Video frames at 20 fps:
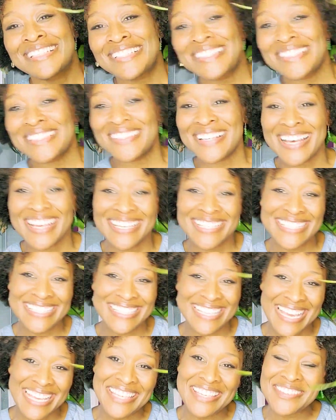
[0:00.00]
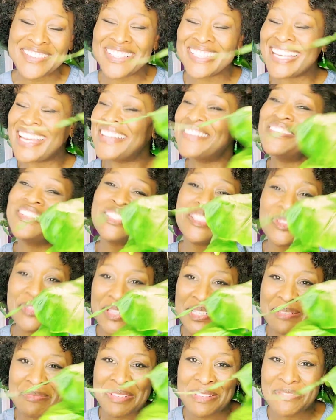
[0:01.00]
So guys, thank you again for
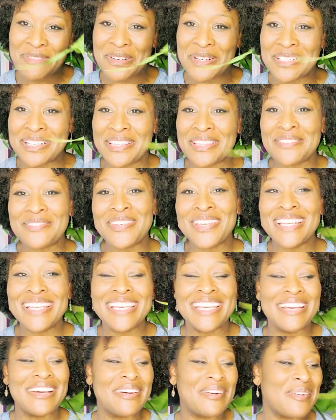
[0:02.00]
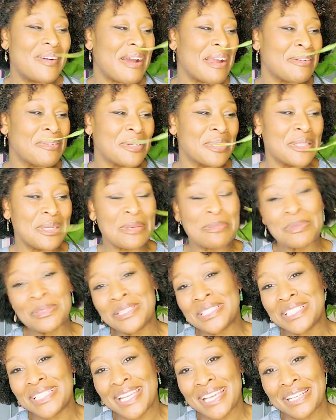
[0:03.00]
joining me for another video. I really
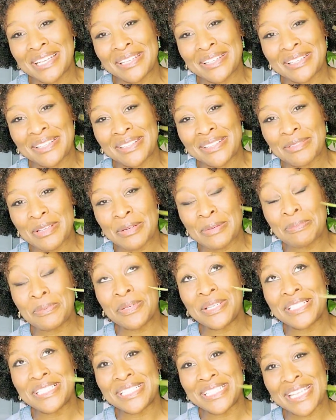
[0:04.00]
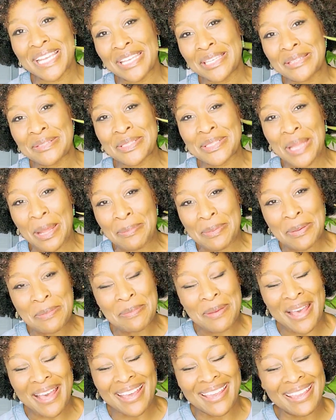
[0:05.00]
appreciate you
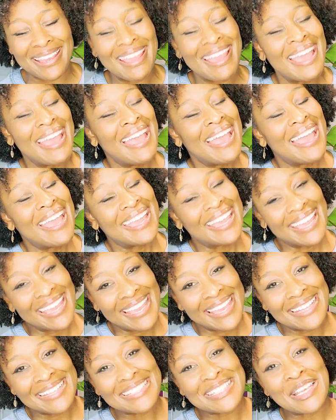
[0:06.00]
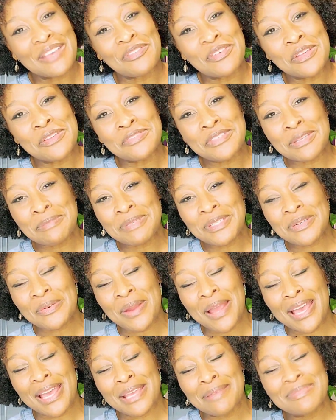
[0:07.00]
stopping by. And if you've
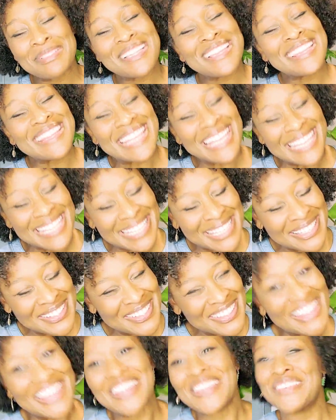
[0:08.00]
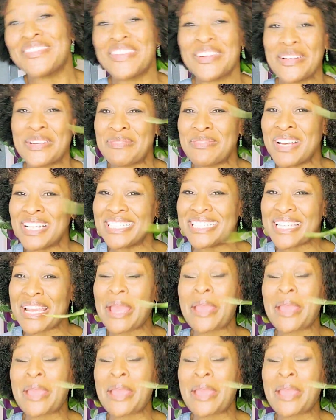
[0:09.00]
subscribed, thank you. Thank you very much.